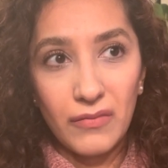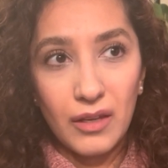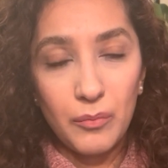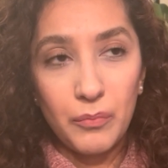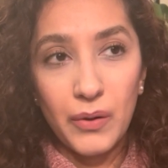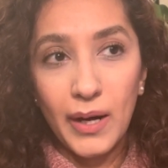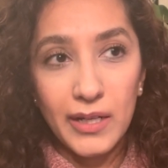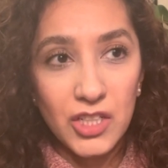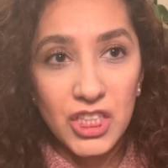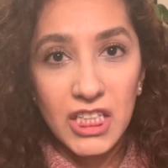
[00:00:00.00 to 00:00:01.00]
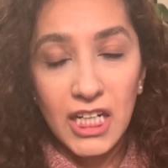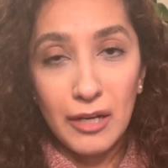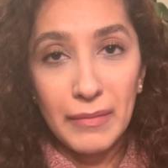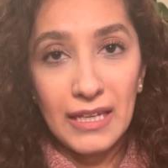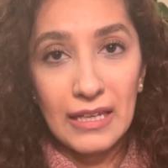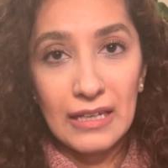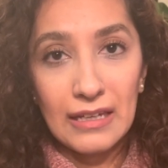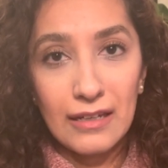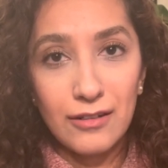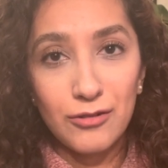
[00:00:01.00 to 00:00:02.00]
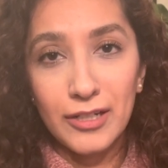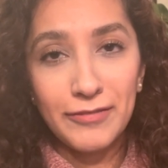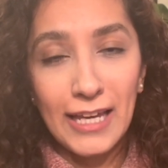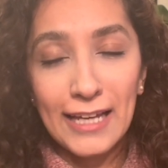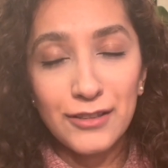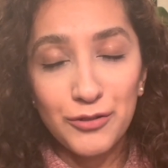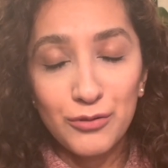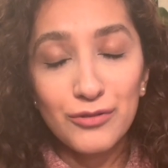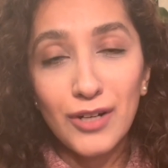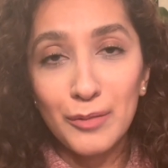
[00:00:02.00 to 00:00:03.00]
prior to coming, or if they had the root rot